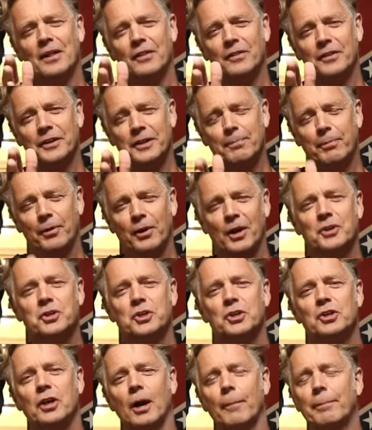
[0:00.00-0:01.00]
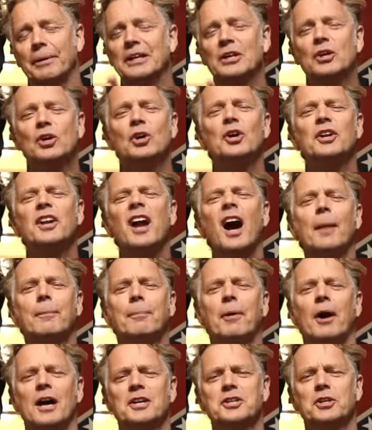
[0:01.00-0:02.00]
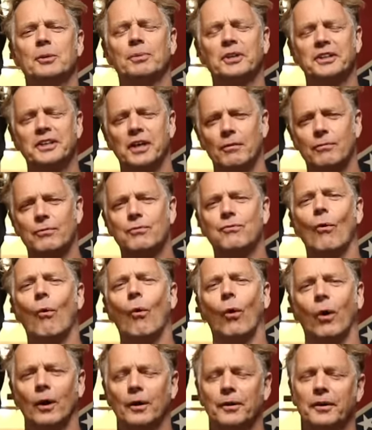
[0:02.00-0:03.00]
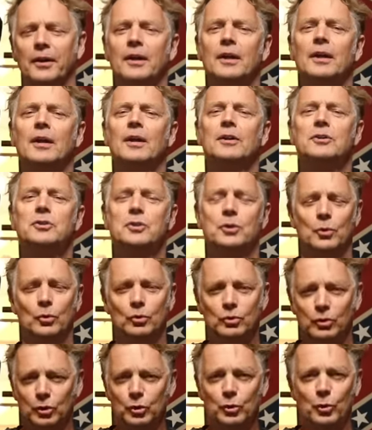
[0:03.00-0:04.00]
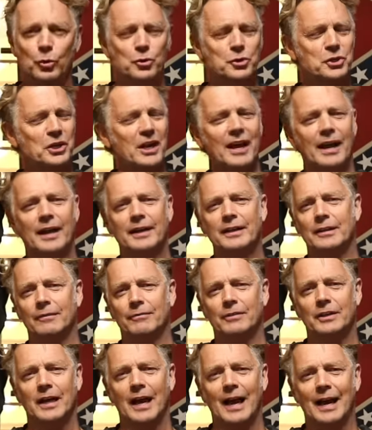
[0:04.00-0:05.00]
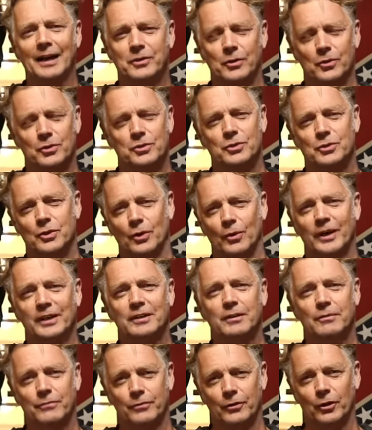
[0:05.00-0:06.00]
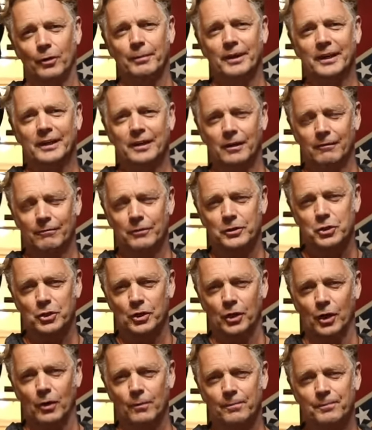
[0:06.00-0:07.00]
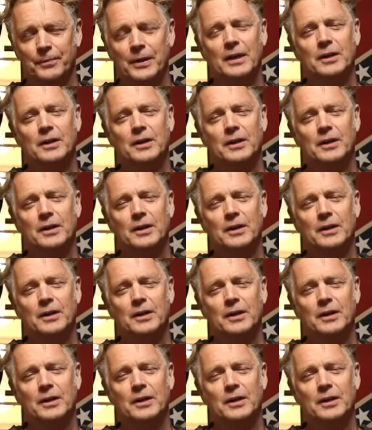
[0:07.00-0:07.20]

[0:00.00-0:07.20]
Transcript: The production company could not possibly afford to lose any of the actors during the filming of the show.